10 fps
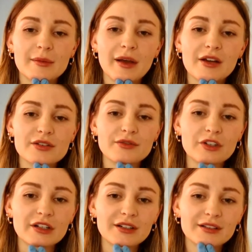Bye,
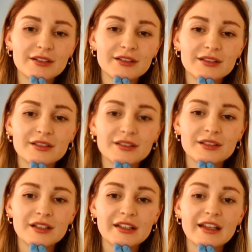Christopher.
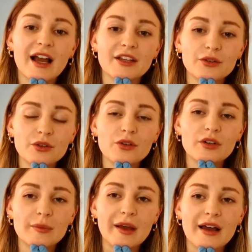Yeah,
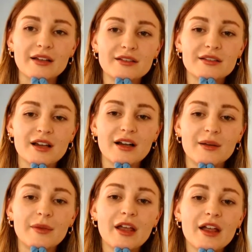unicorn bags.
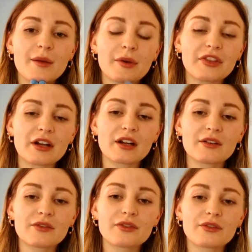Um, but
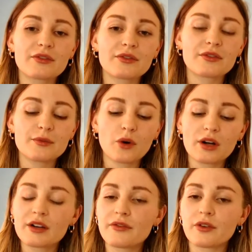they're
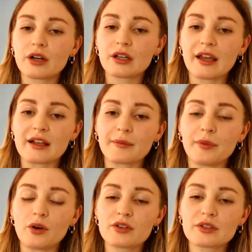more for like
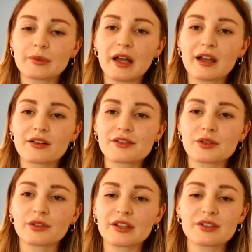bulk suppliers.
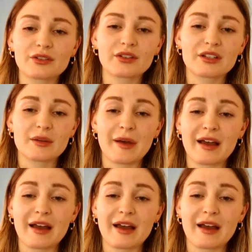So unless you're looking to